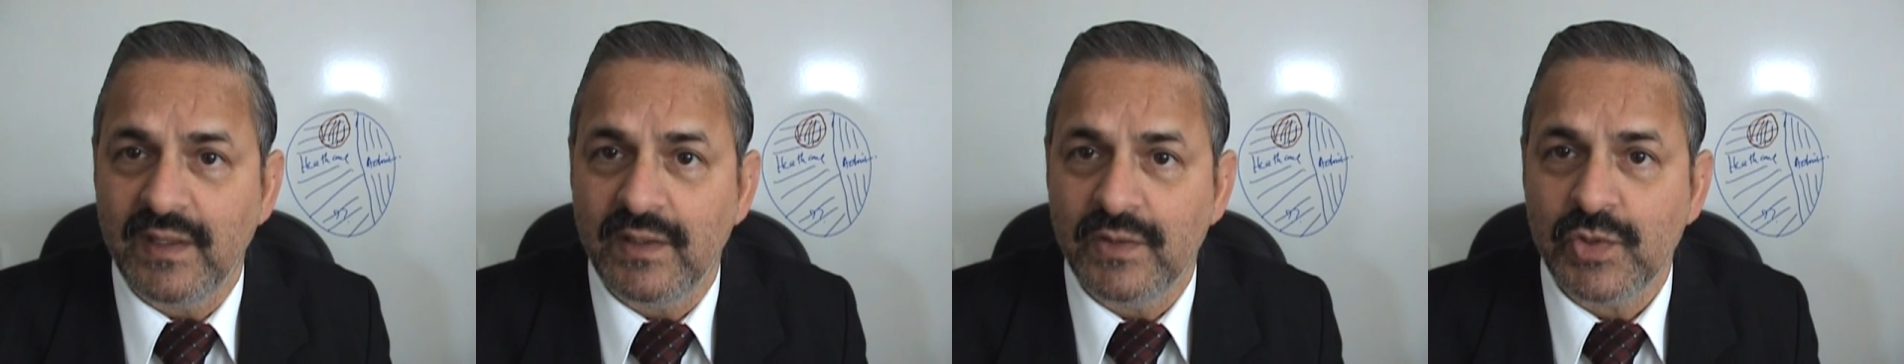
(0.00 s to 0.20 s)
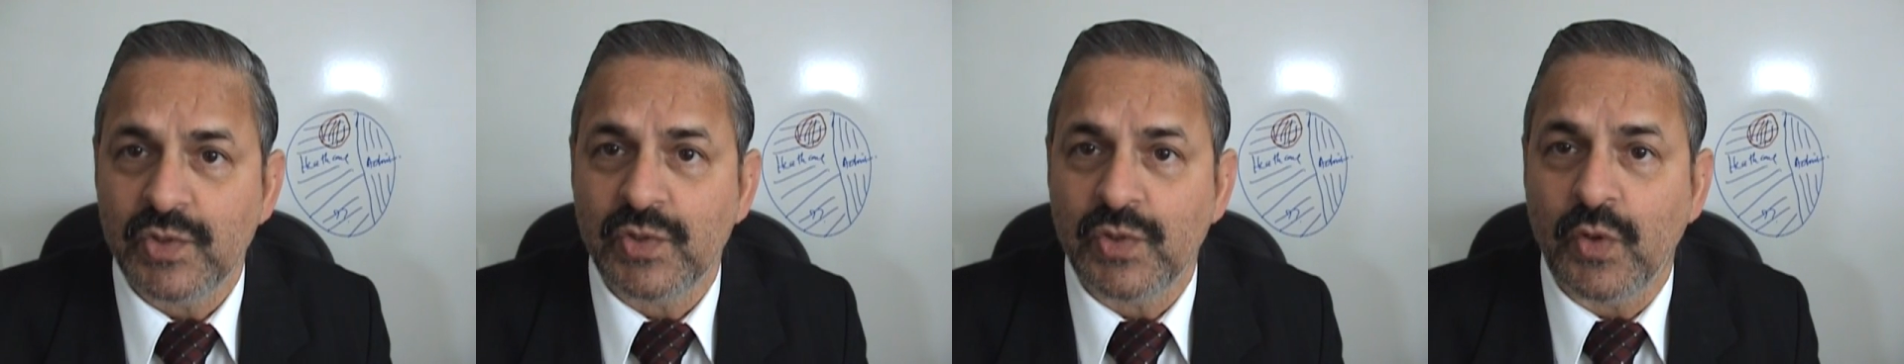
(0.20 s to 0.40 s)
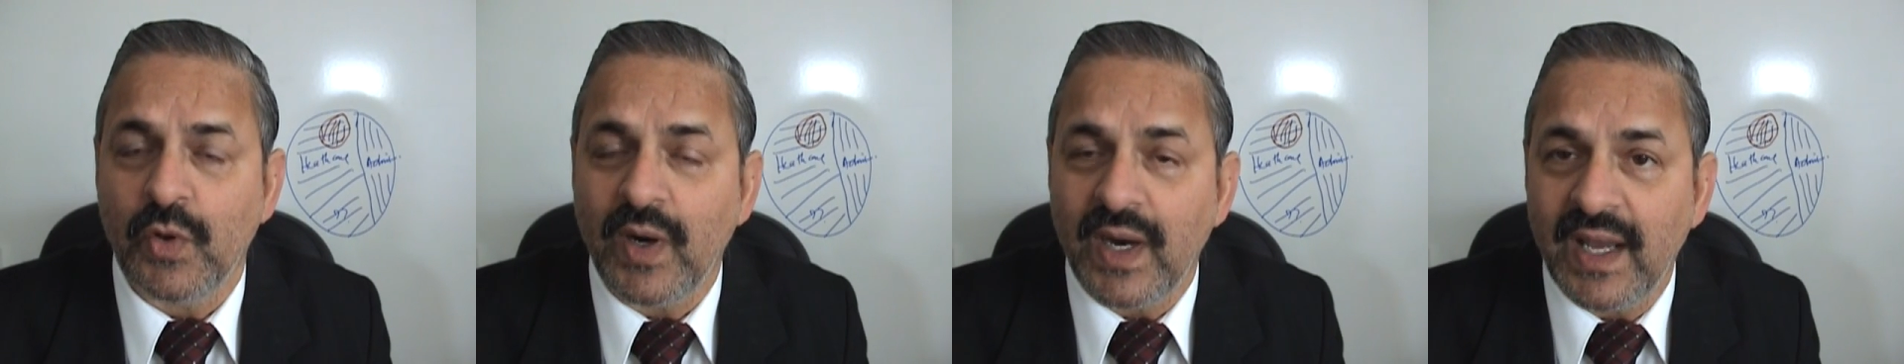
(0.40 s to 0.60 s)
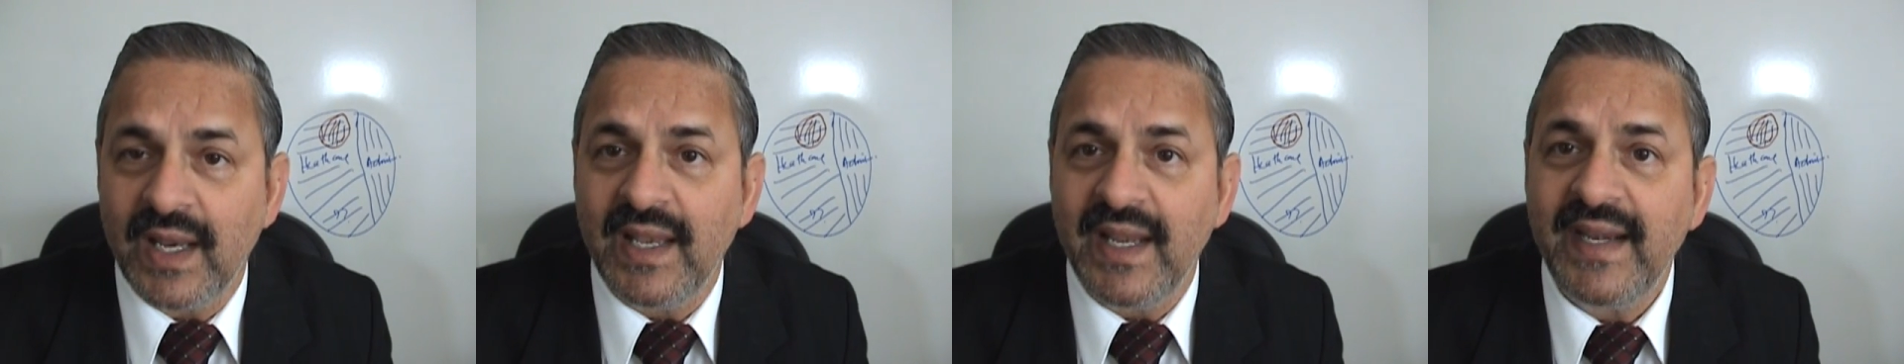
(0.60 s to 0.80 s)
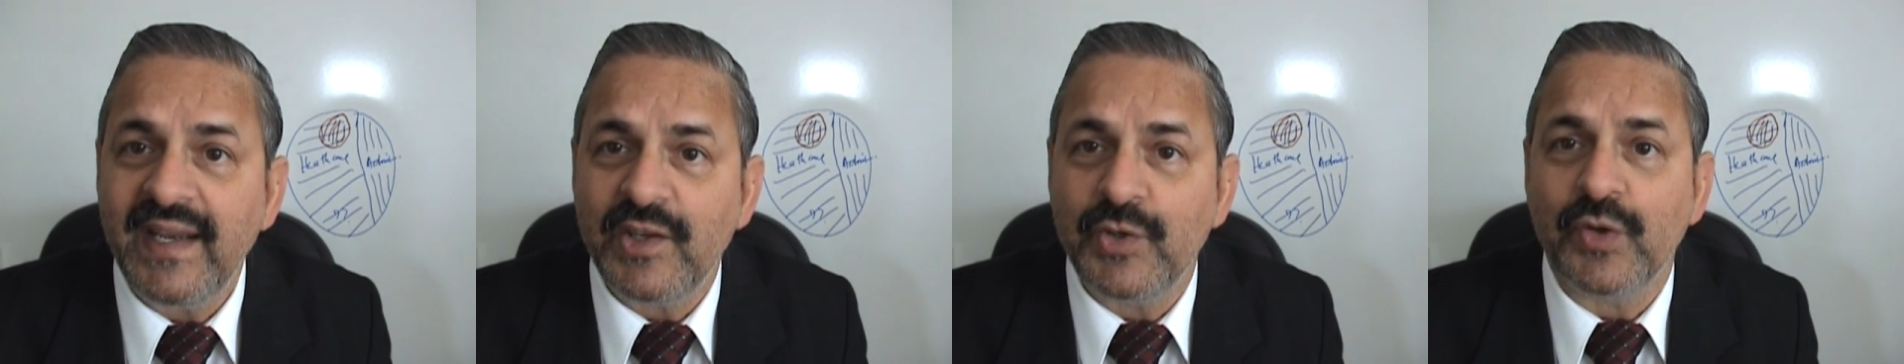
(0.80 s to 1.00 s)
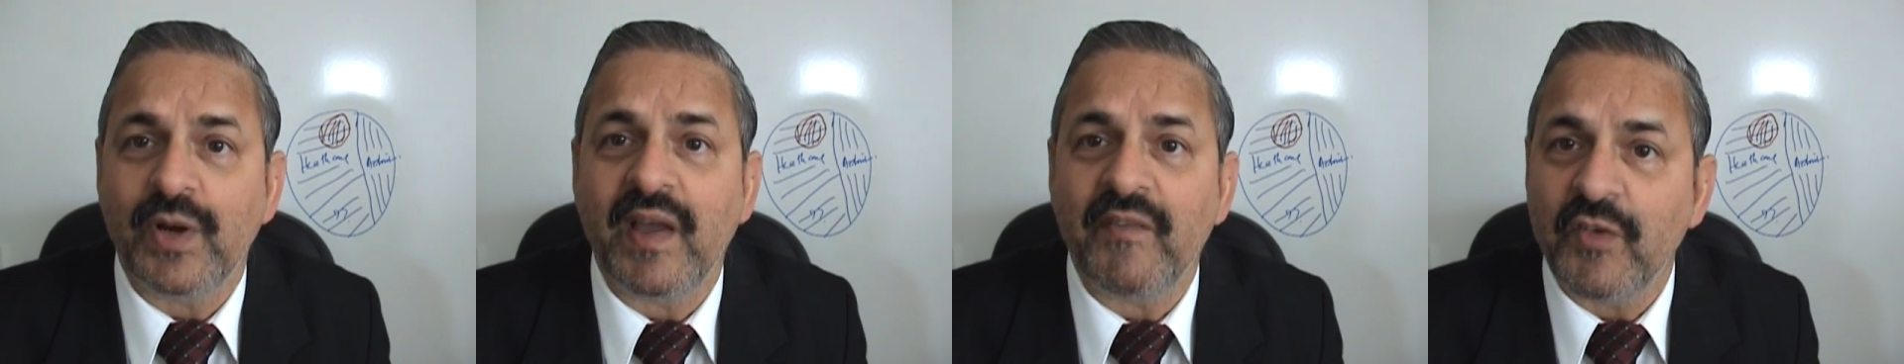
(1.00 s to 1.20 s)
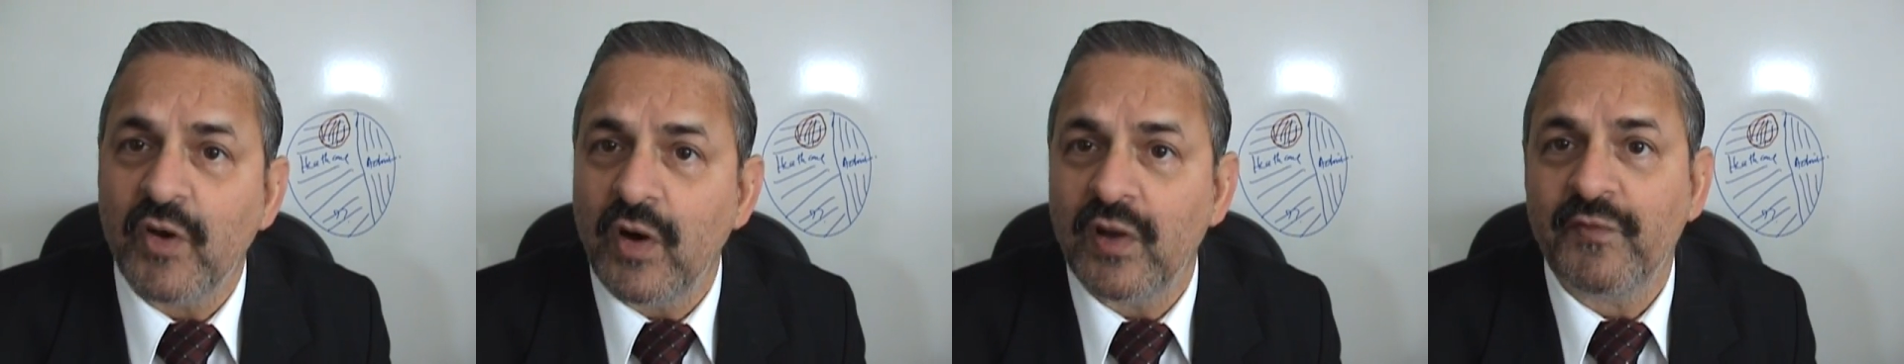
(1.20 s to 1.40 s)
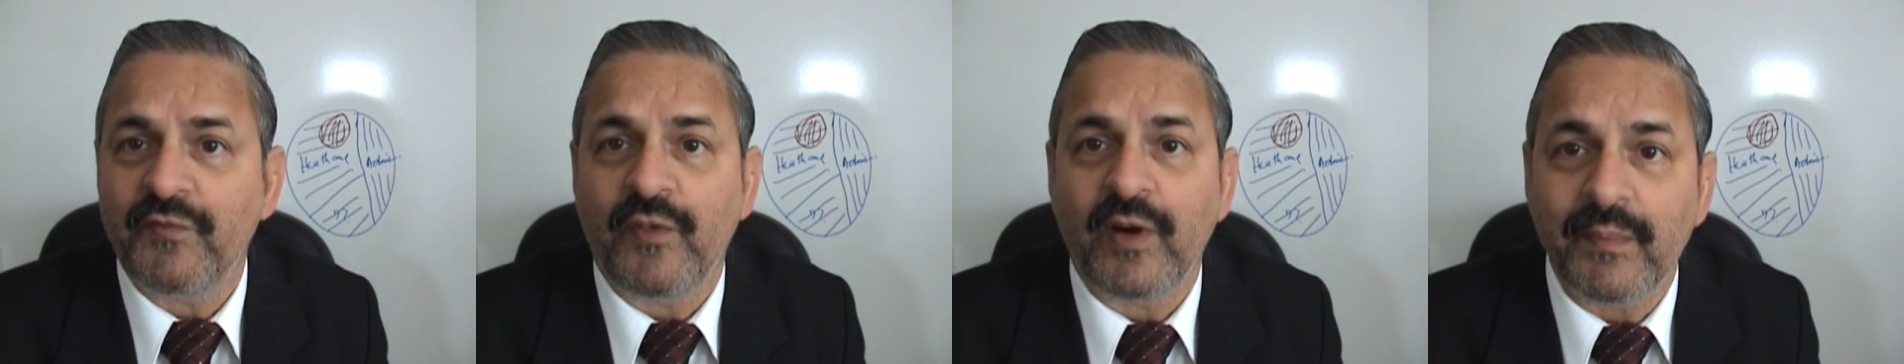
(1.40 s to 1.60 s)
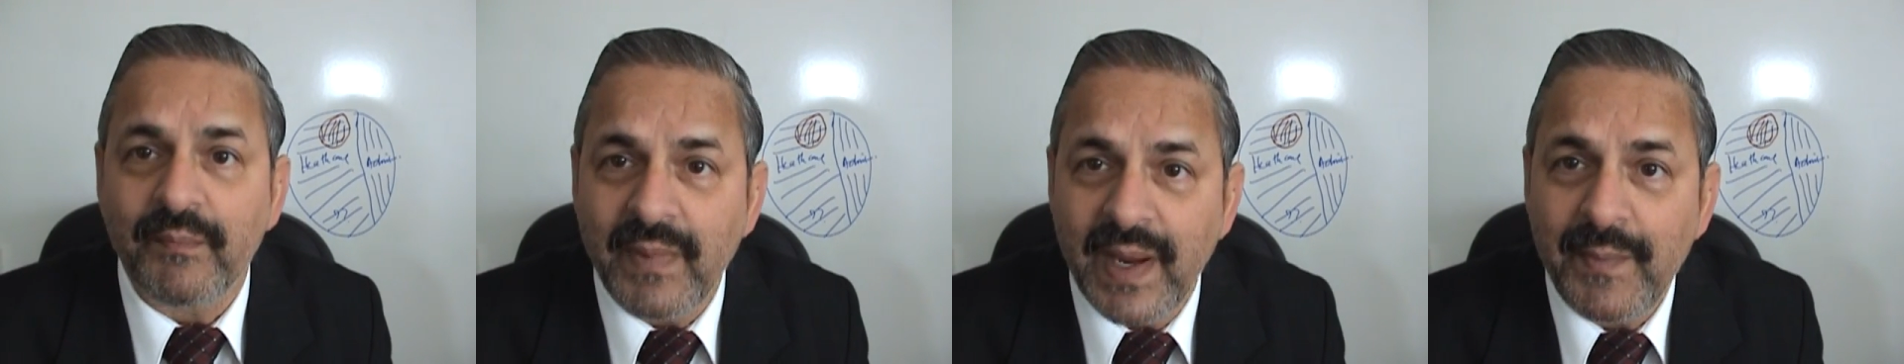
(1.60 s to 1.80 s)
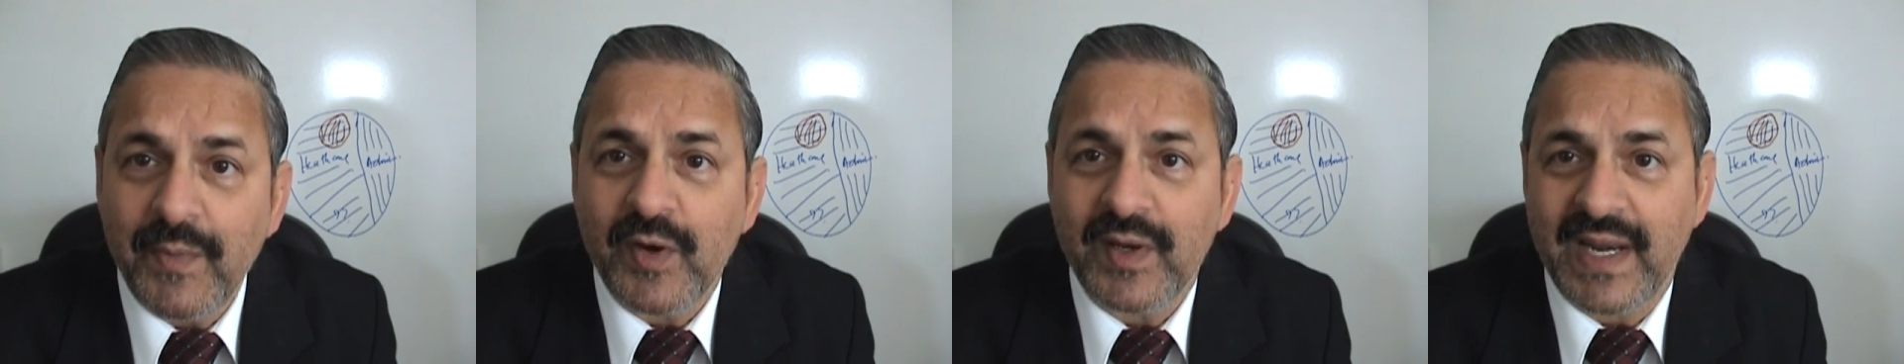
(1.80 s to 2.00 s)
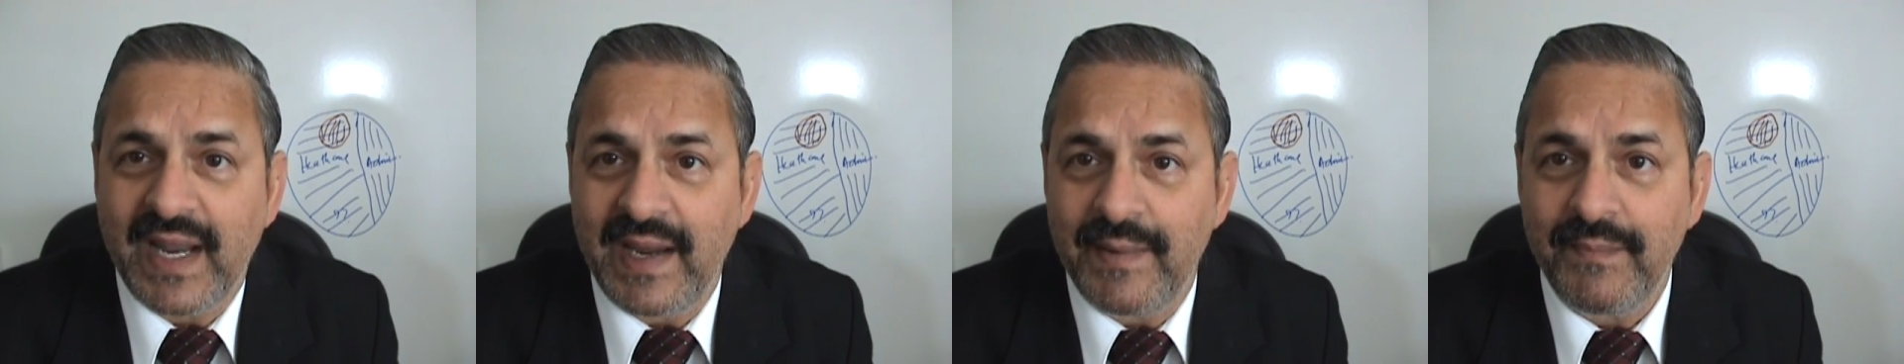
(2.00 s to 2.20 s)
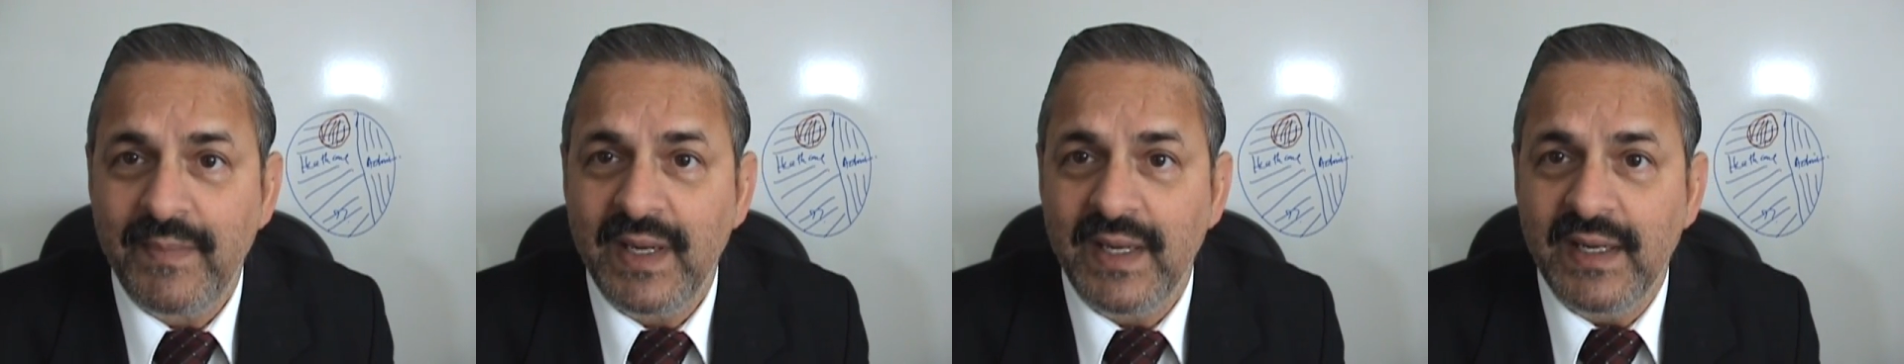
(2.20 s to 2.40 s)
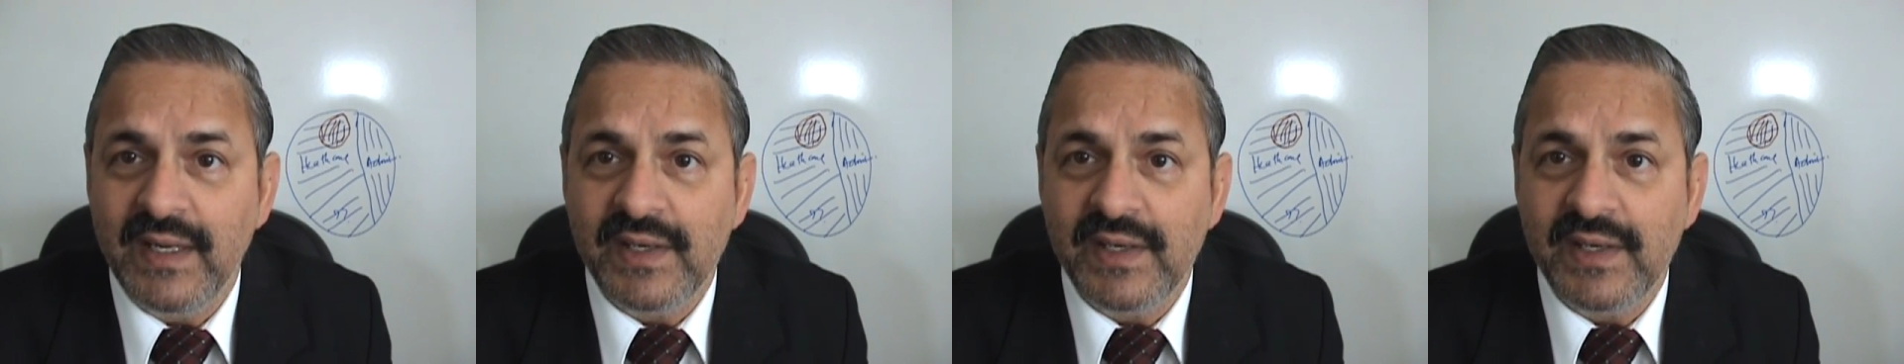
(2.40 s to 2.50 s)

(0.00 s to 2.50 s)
So a lady should have gone for mammogram,